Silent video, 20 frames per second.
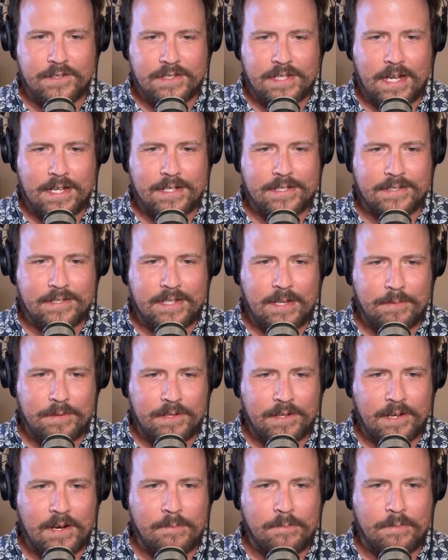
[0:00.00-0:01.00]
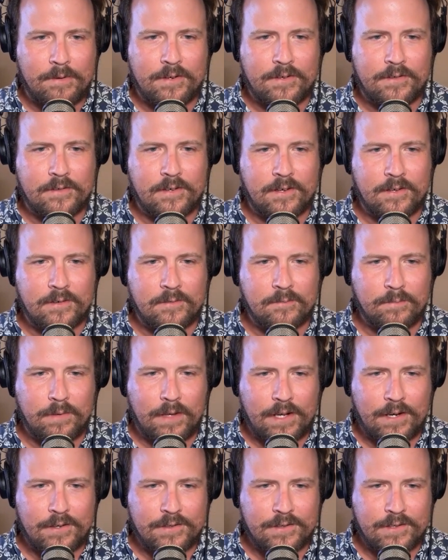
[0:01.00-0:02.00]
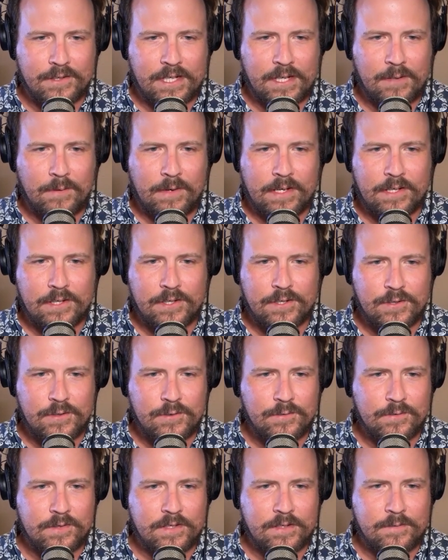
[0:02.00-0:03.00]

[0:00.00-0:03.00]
not stepping up on players that are getting ready to shoot.